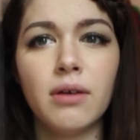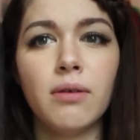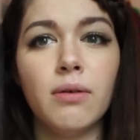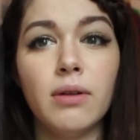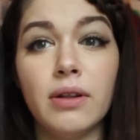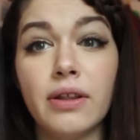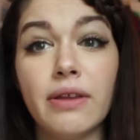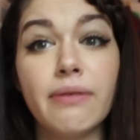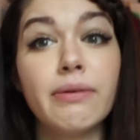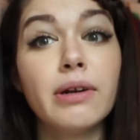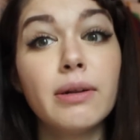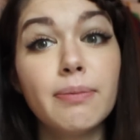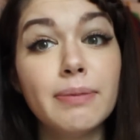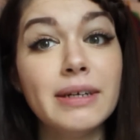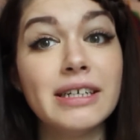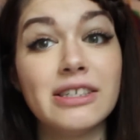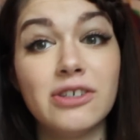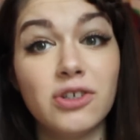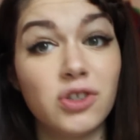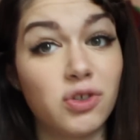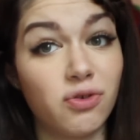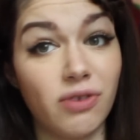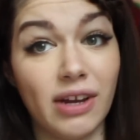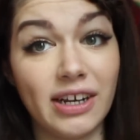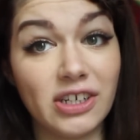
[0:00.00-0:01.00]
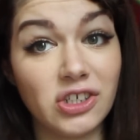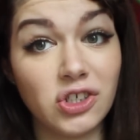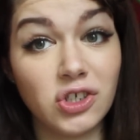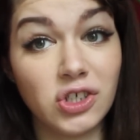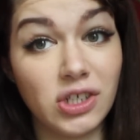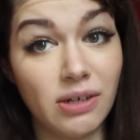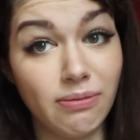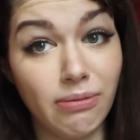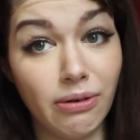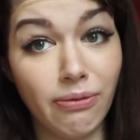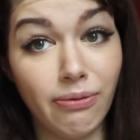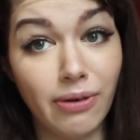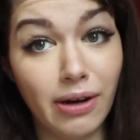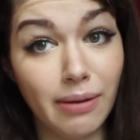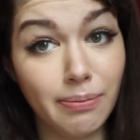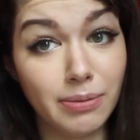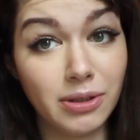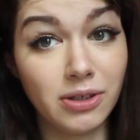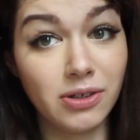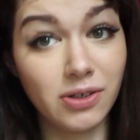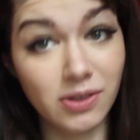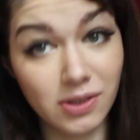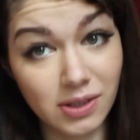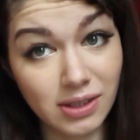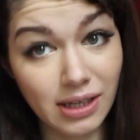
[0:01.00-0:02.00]
Well, there will be distractions everywhere
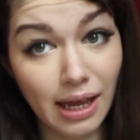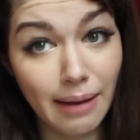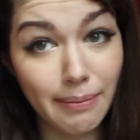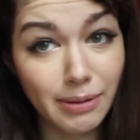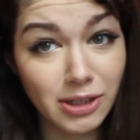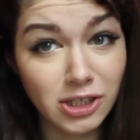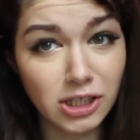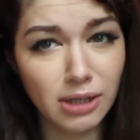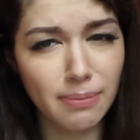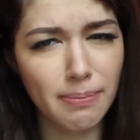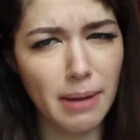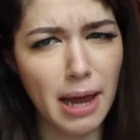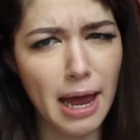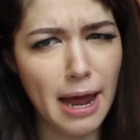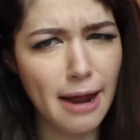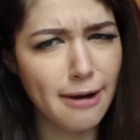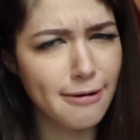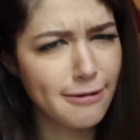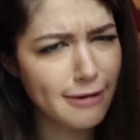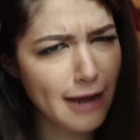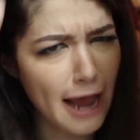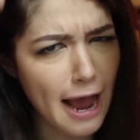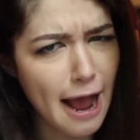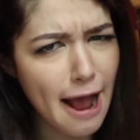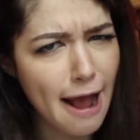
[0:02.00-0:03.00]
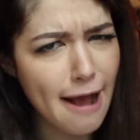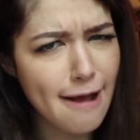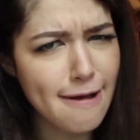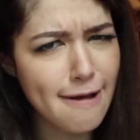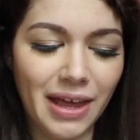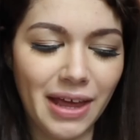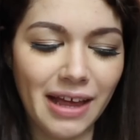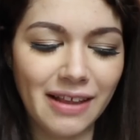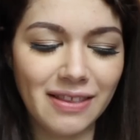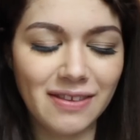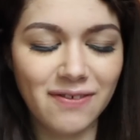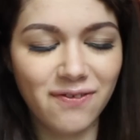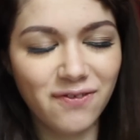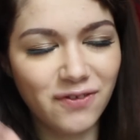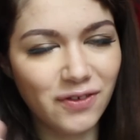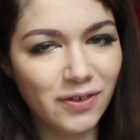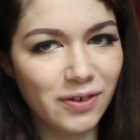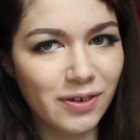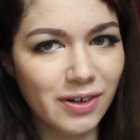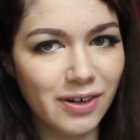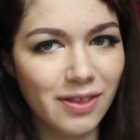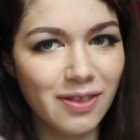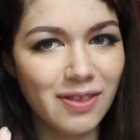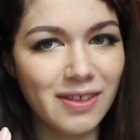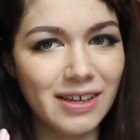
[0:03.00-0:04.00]
because I'm in Japan, yeah. And the
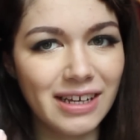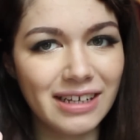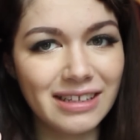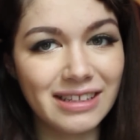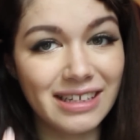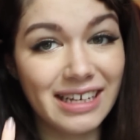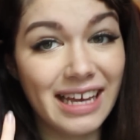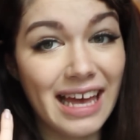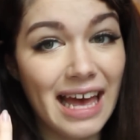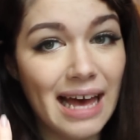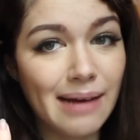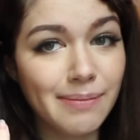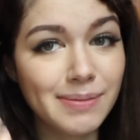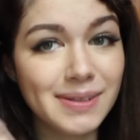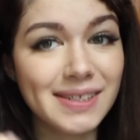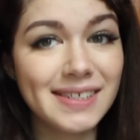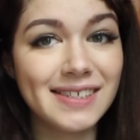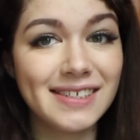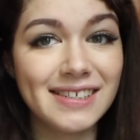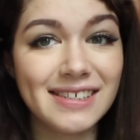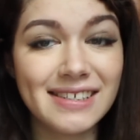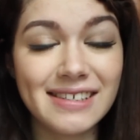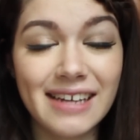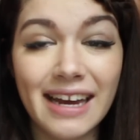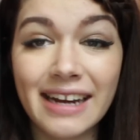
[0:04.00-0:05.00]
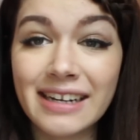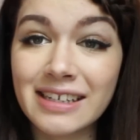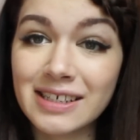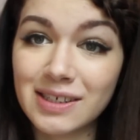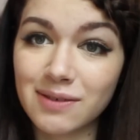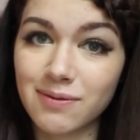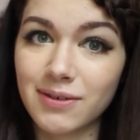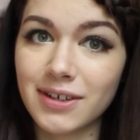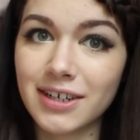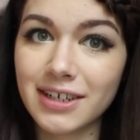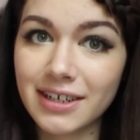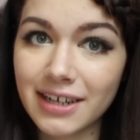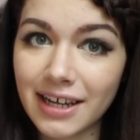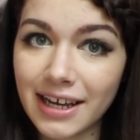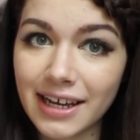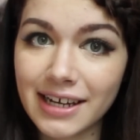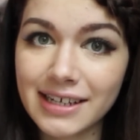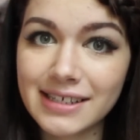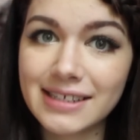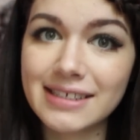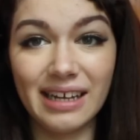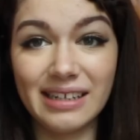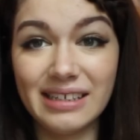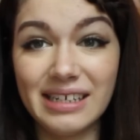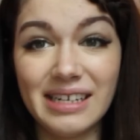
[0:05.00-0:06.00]
fourth thing, the campus design is really
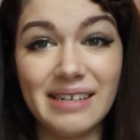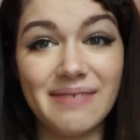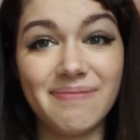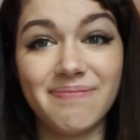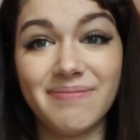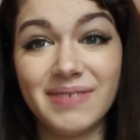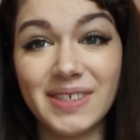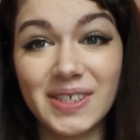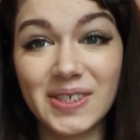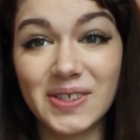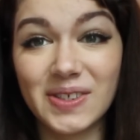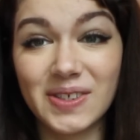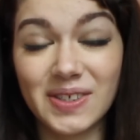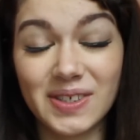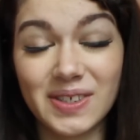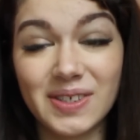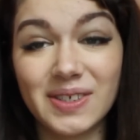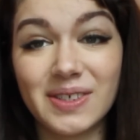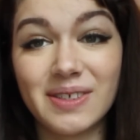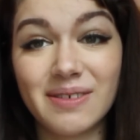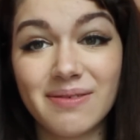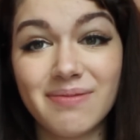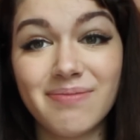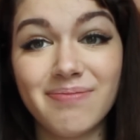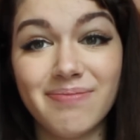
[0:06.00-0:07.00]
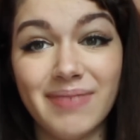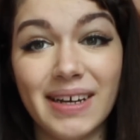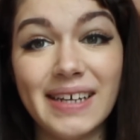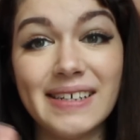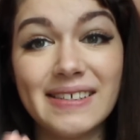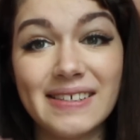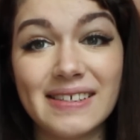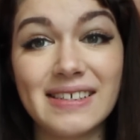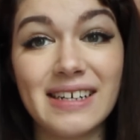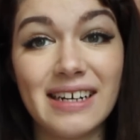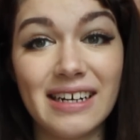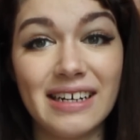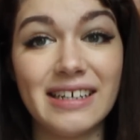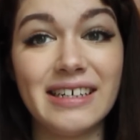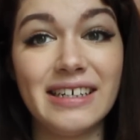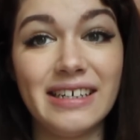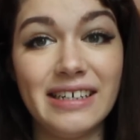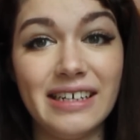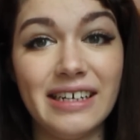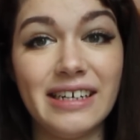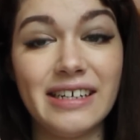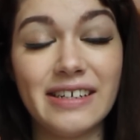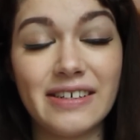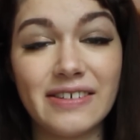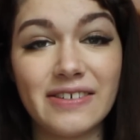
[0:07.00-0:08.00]
nice. And yeah, it's just
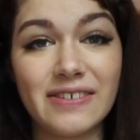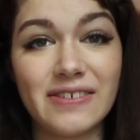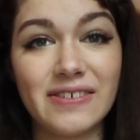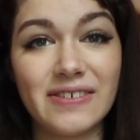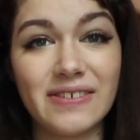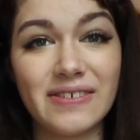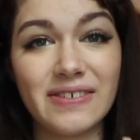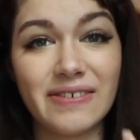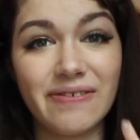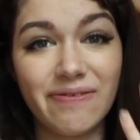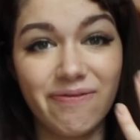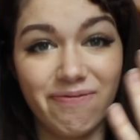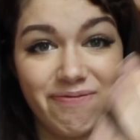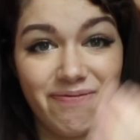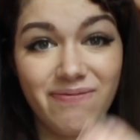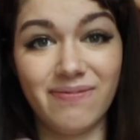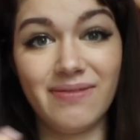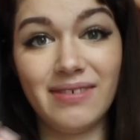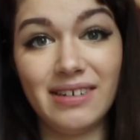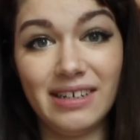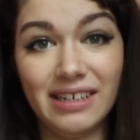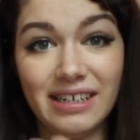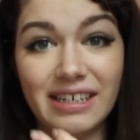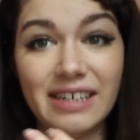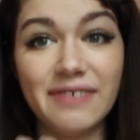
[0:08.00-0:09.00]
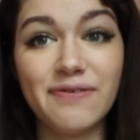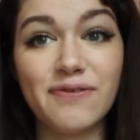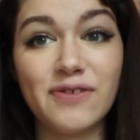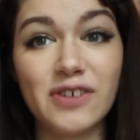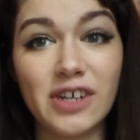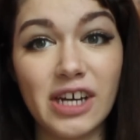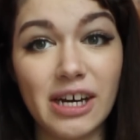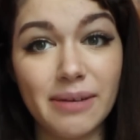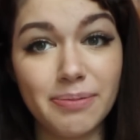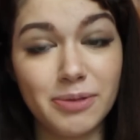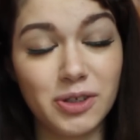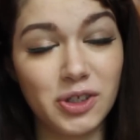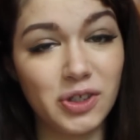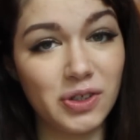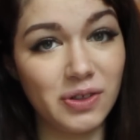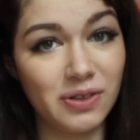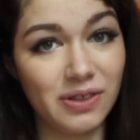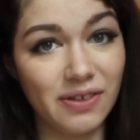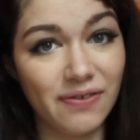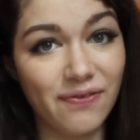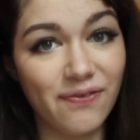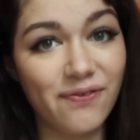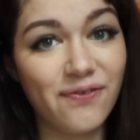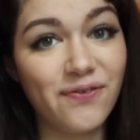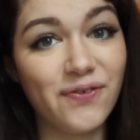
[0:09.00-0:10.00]
basically it lived up to
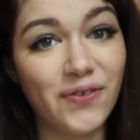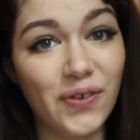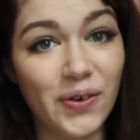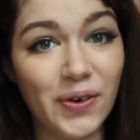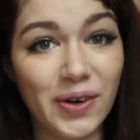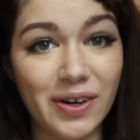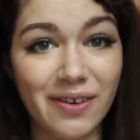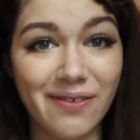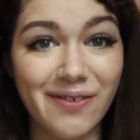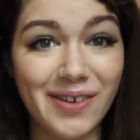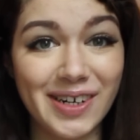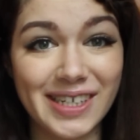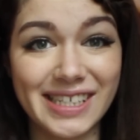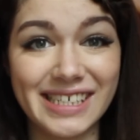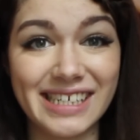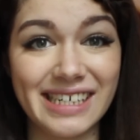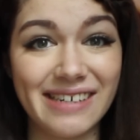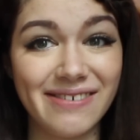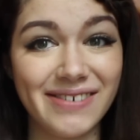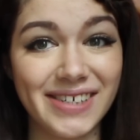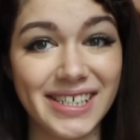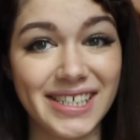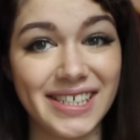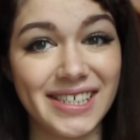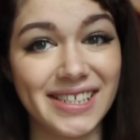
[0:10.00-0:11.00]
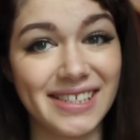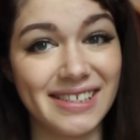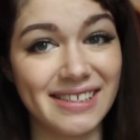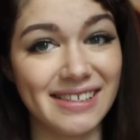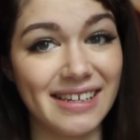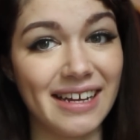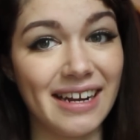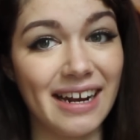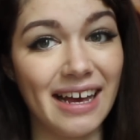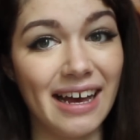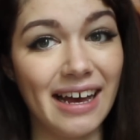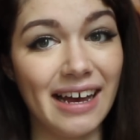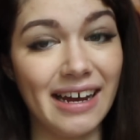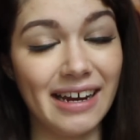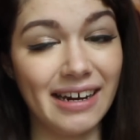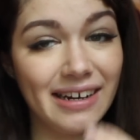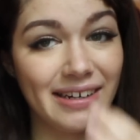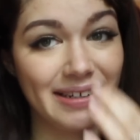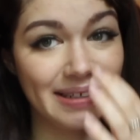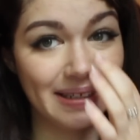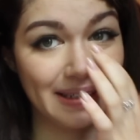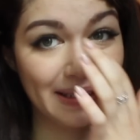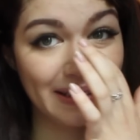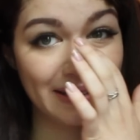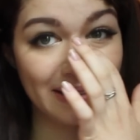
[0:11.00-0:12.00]
the 4 criteria that
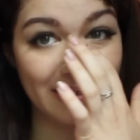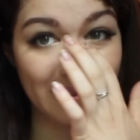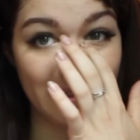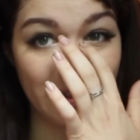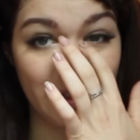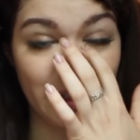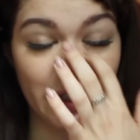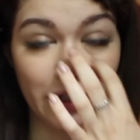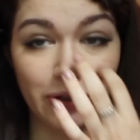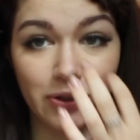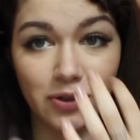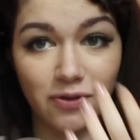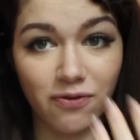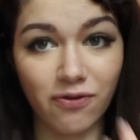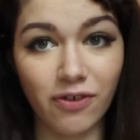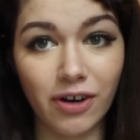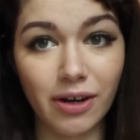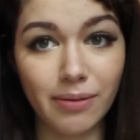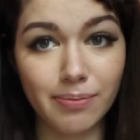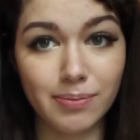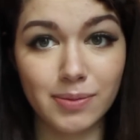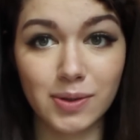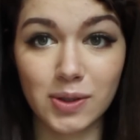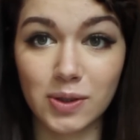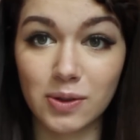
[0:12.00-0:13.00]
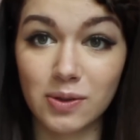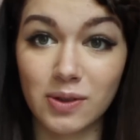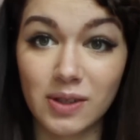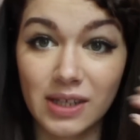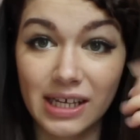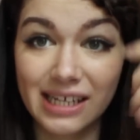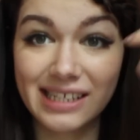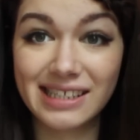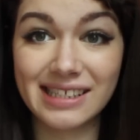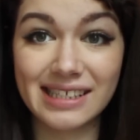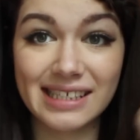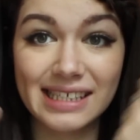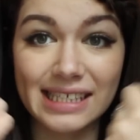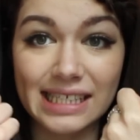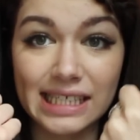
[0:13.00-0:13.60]
I chose from, so that's.